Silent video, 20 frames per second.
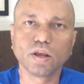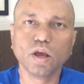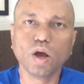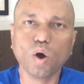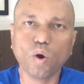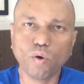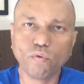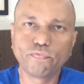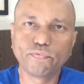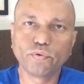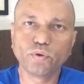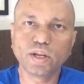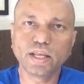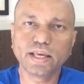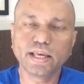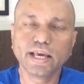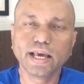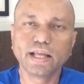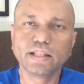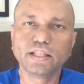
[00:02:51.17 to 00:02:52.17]

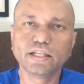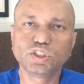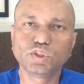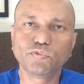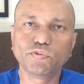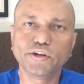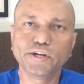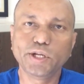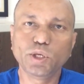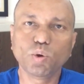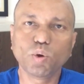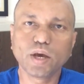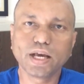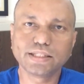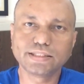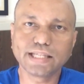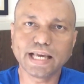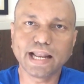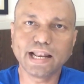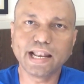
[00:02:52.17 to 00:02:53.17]
Hopefully this video
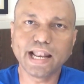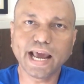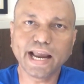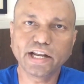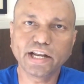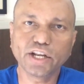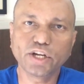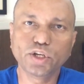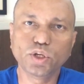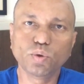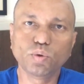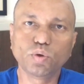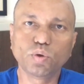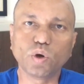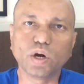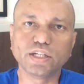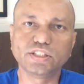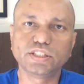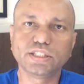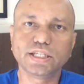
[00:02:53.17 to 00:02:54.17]
has enlightened you to
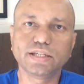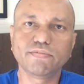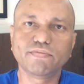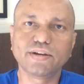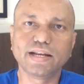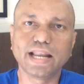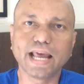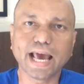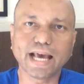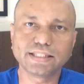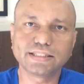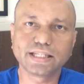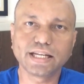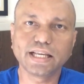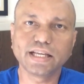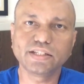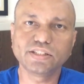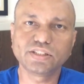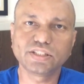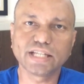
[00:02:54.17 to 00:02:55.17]
achieve
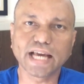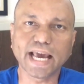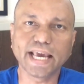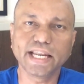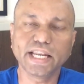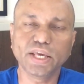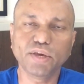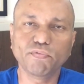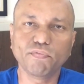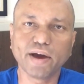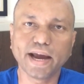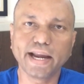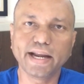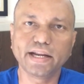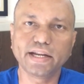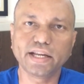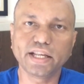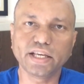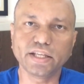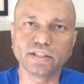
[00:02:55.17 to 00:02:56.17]
dazzling shiny
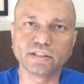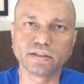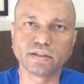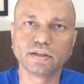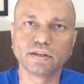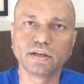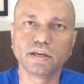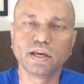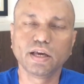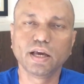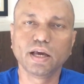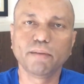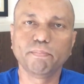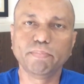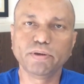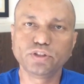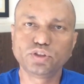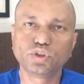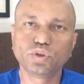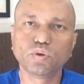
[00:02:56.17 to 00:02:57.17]
white teeth.
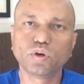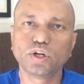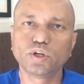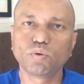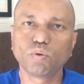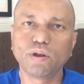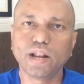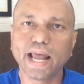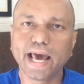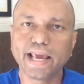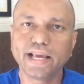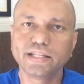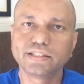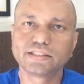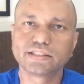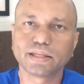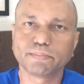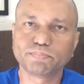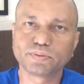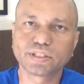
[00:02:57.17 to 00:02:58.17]
Be sure to like,
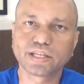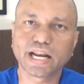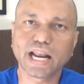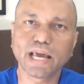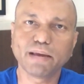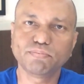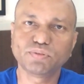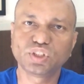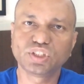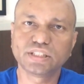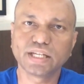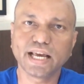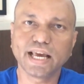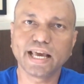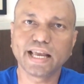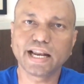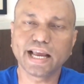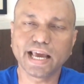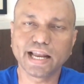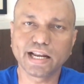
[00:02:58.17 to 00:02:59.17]
subscribe,
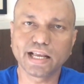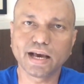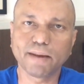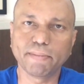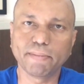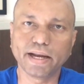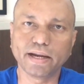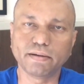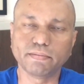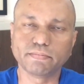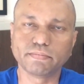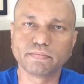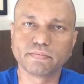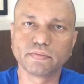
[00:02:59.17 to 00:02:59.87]
share and comment.